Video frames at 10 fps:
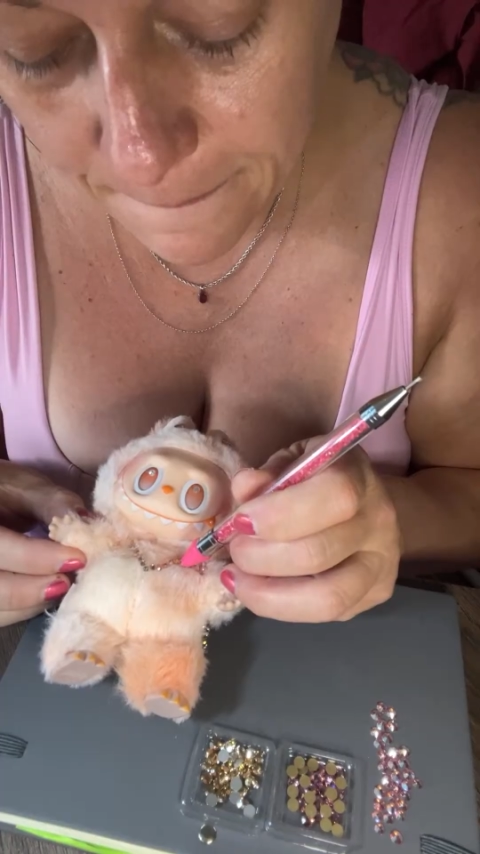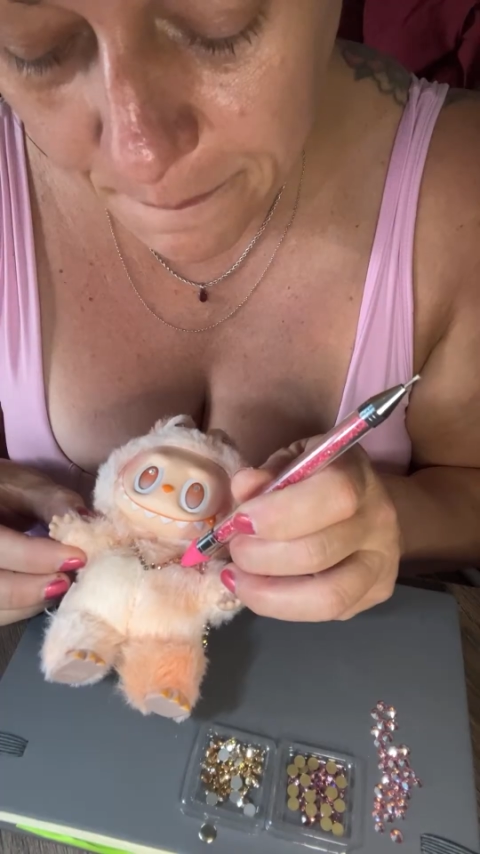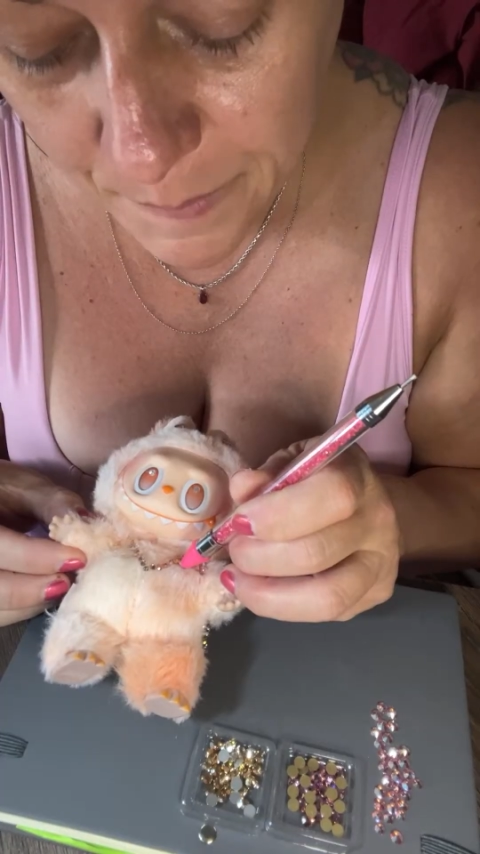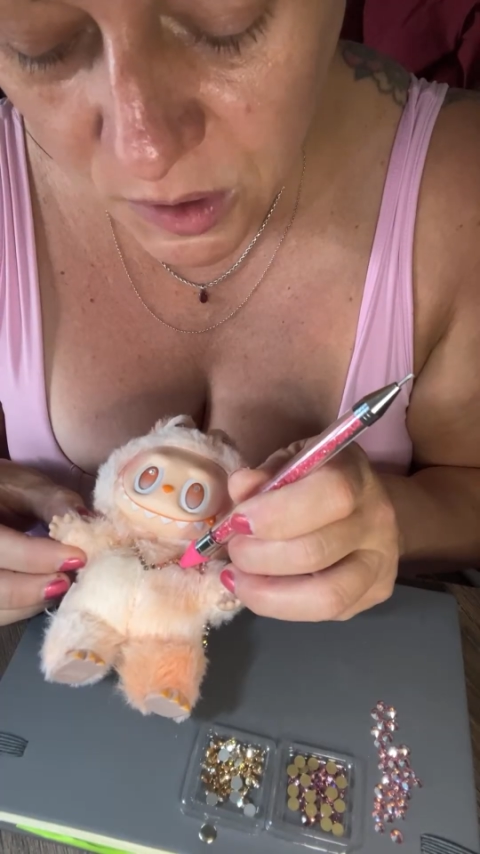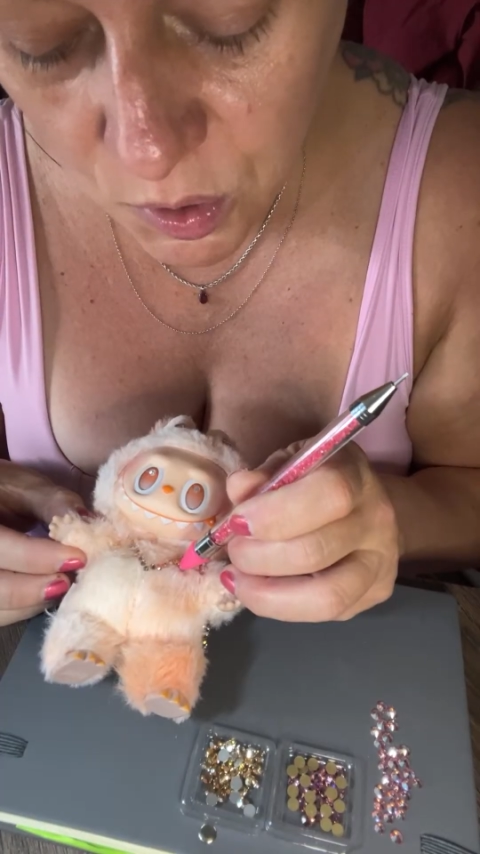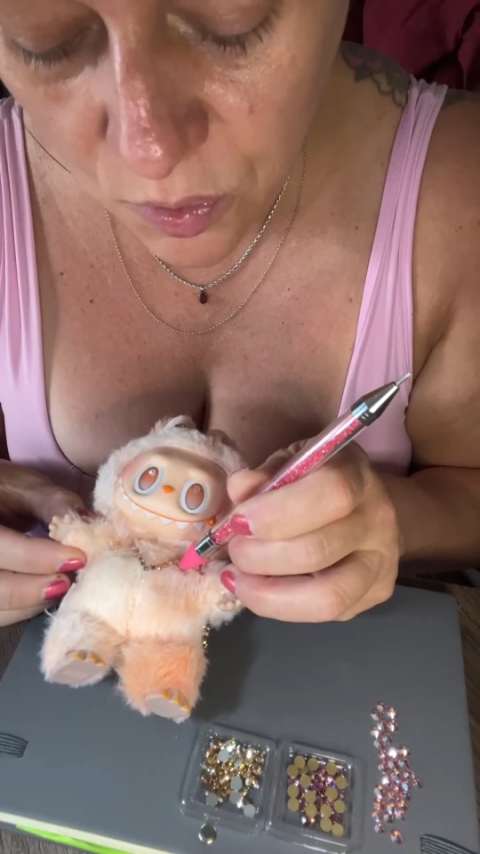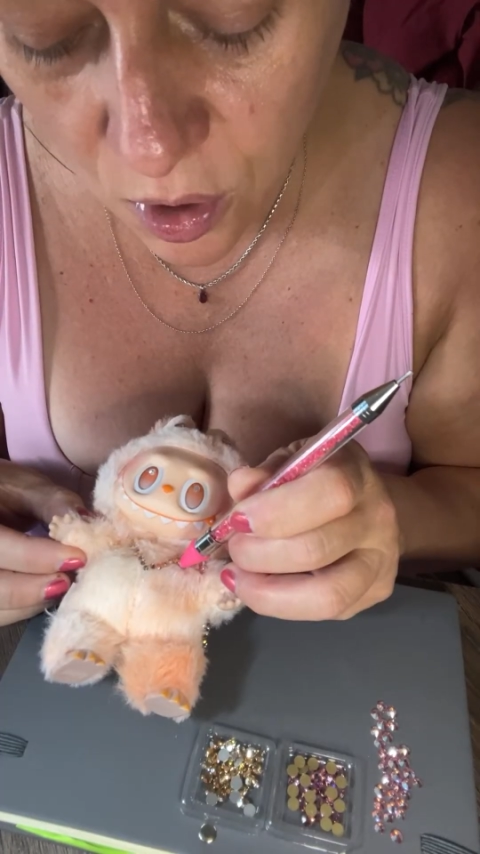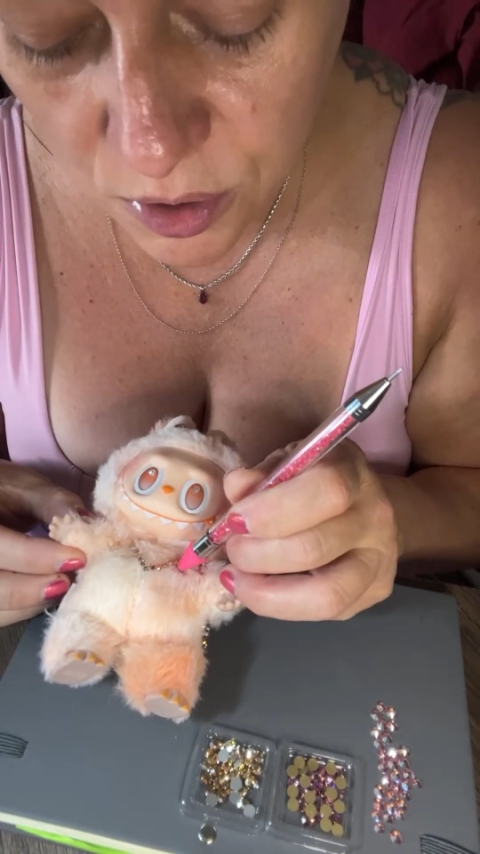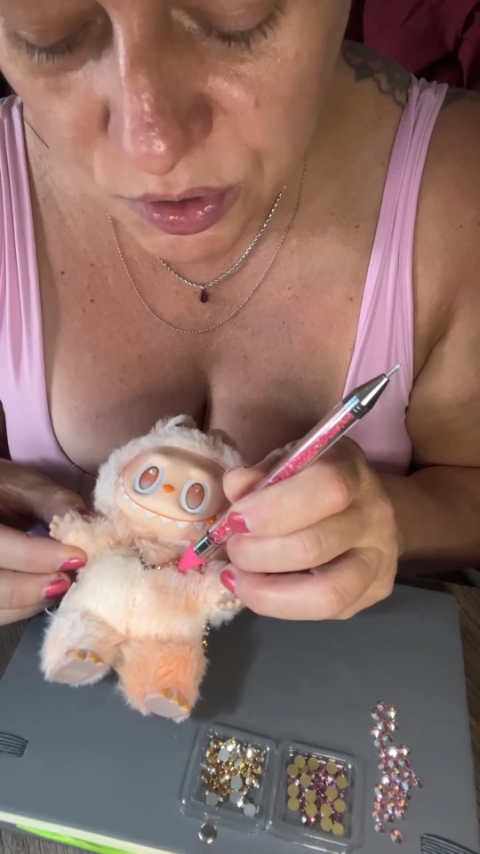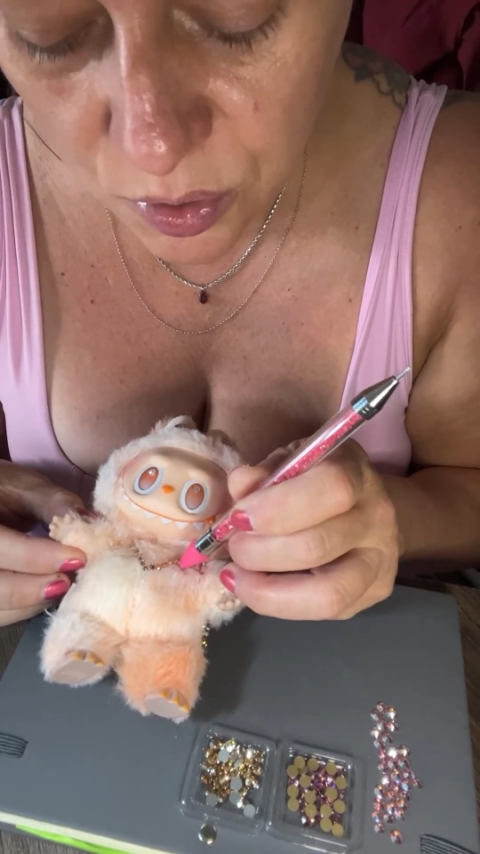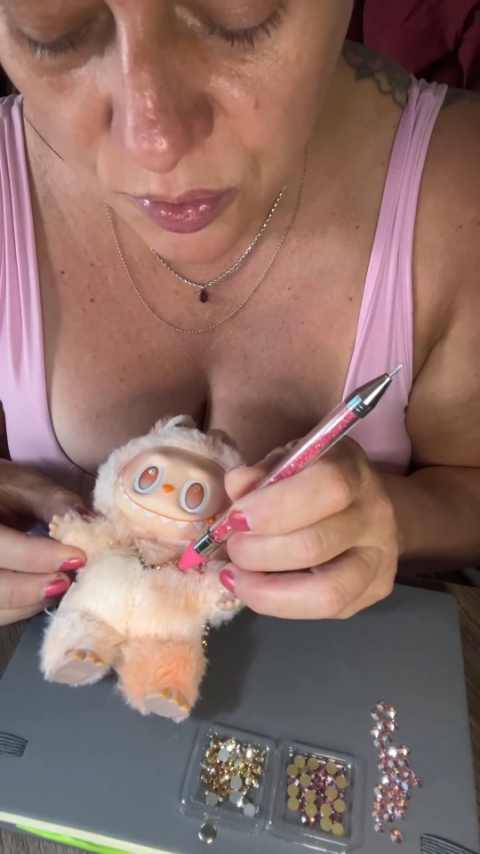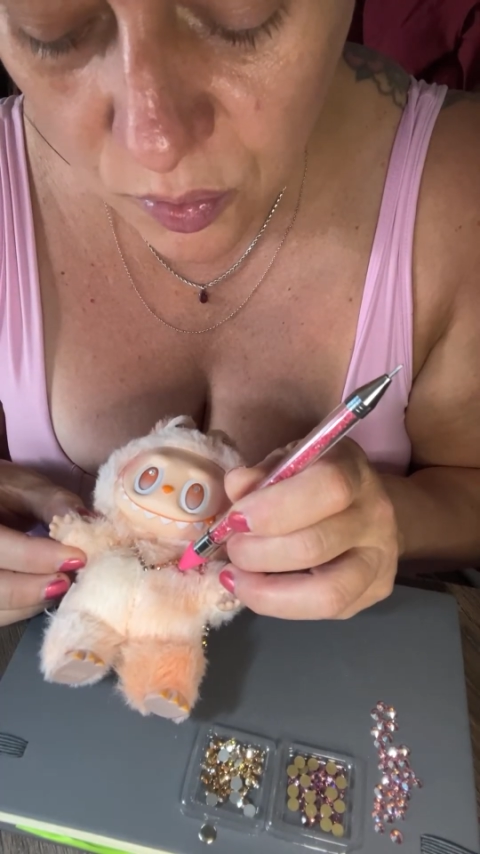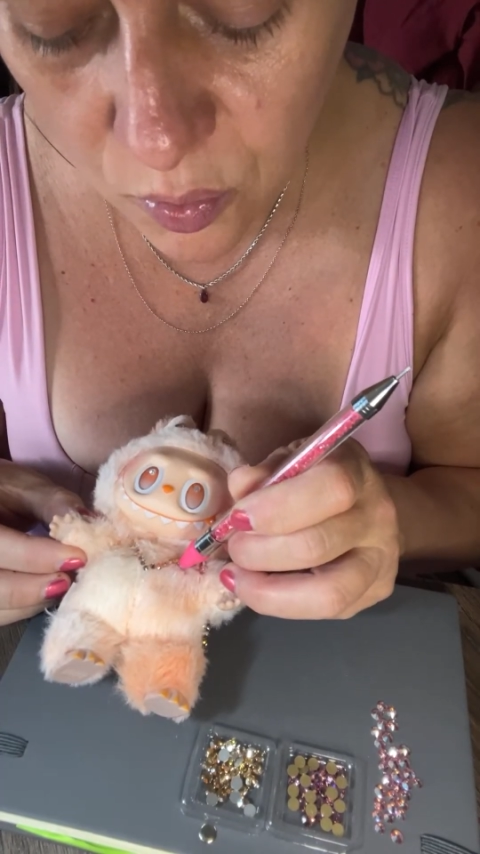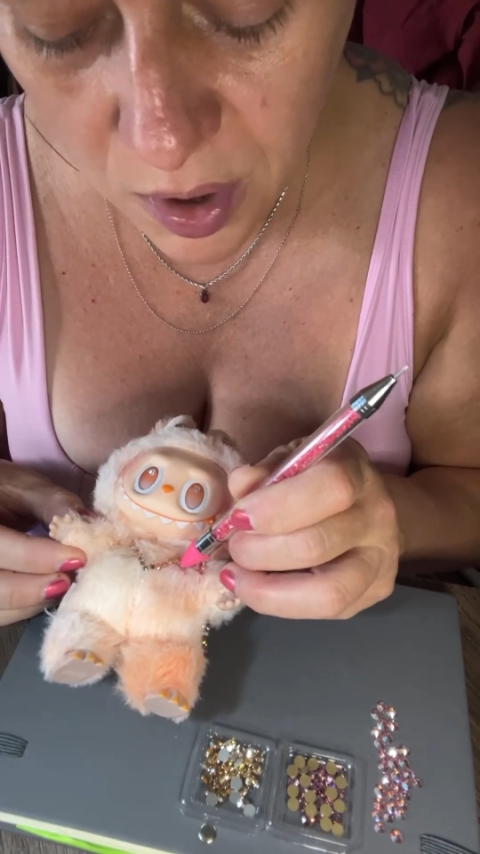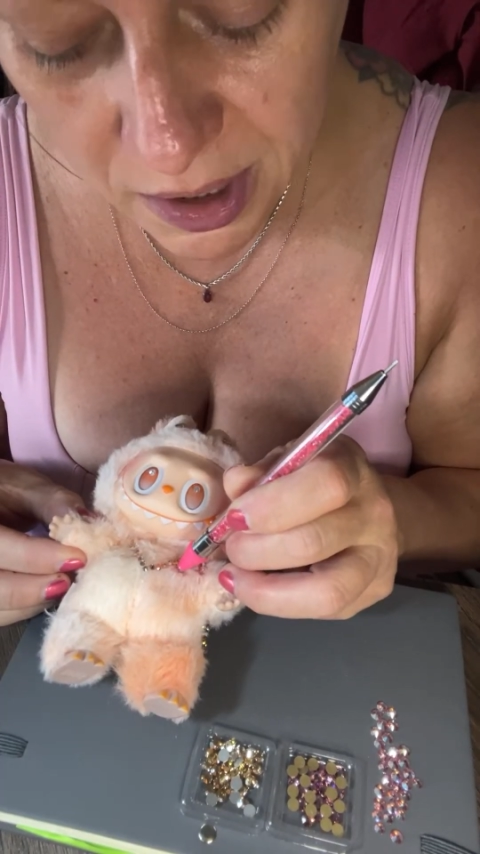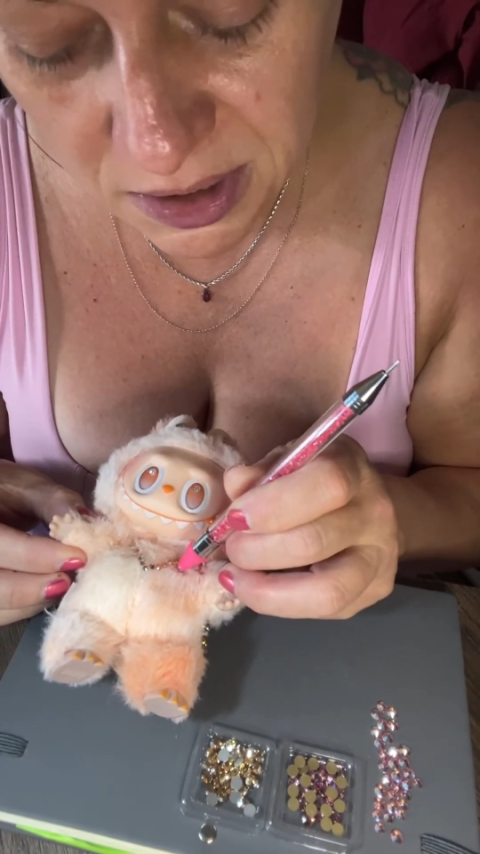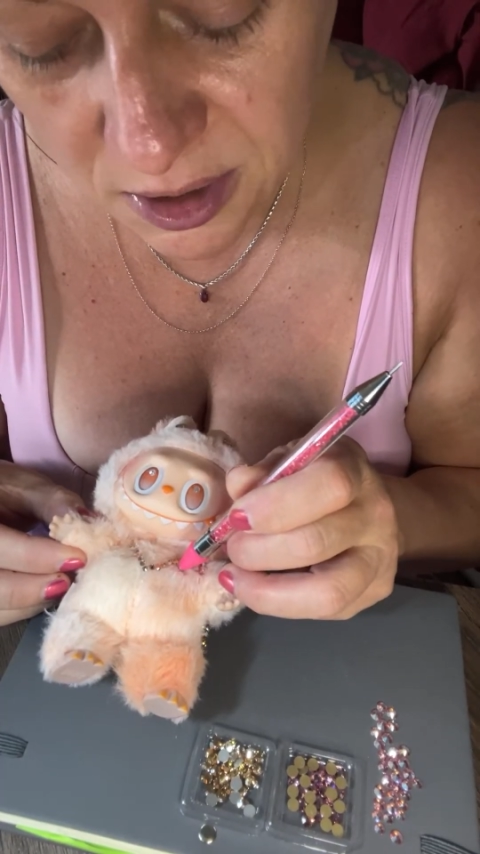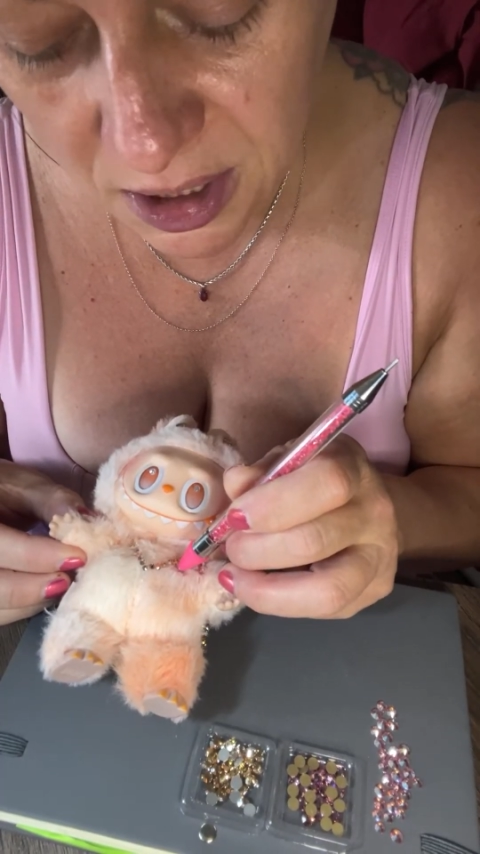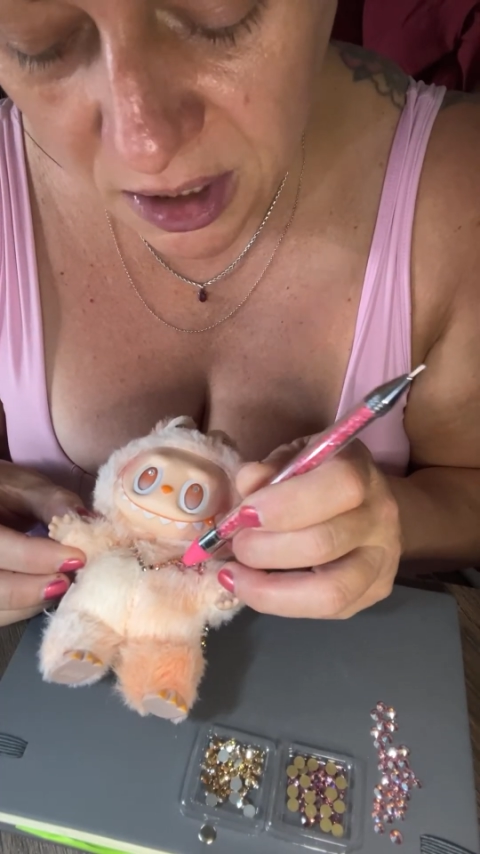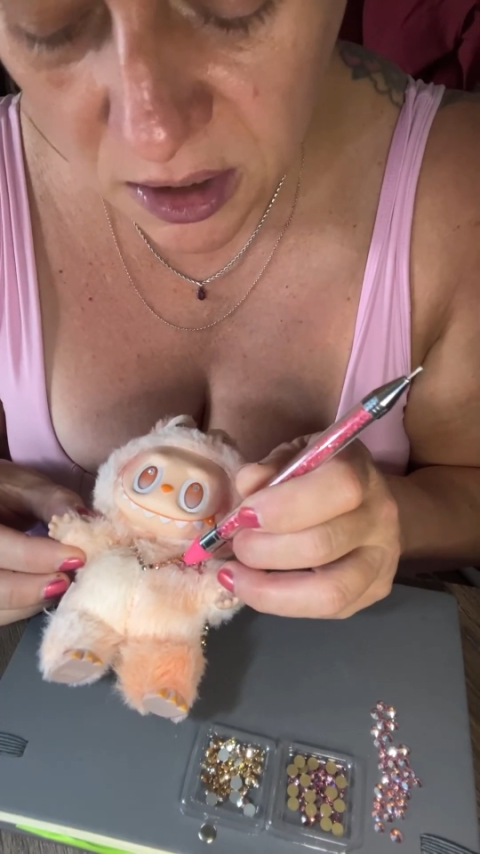but you also want it to
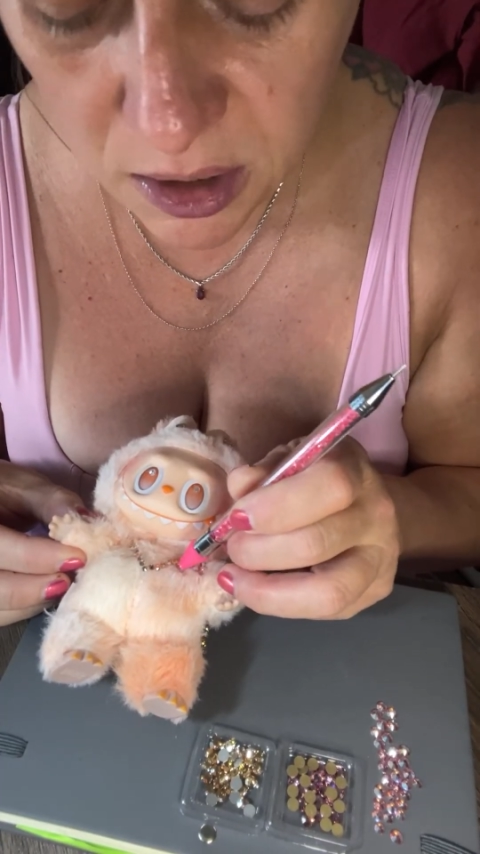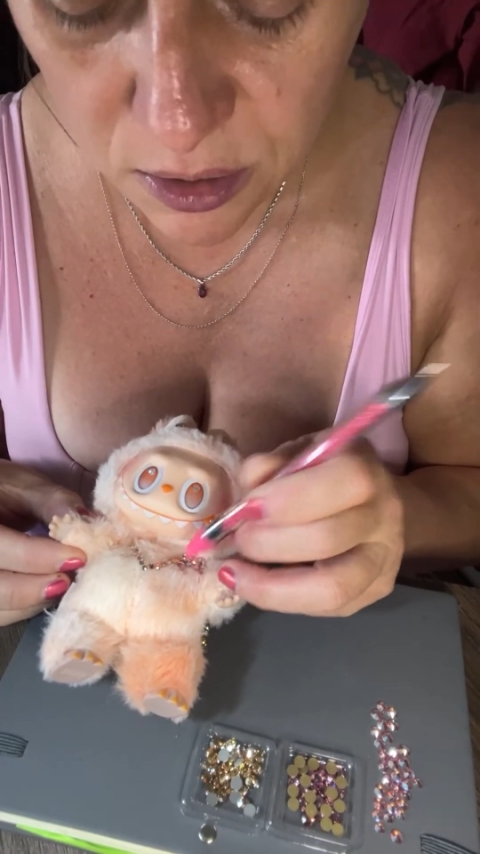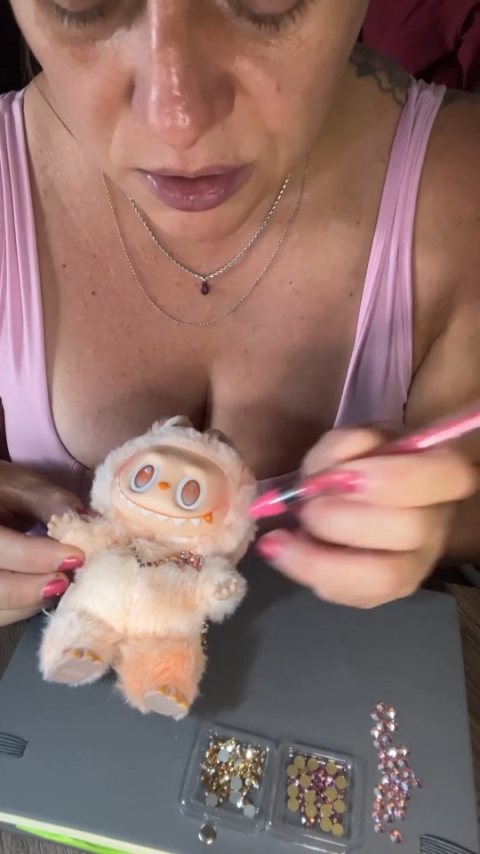get a little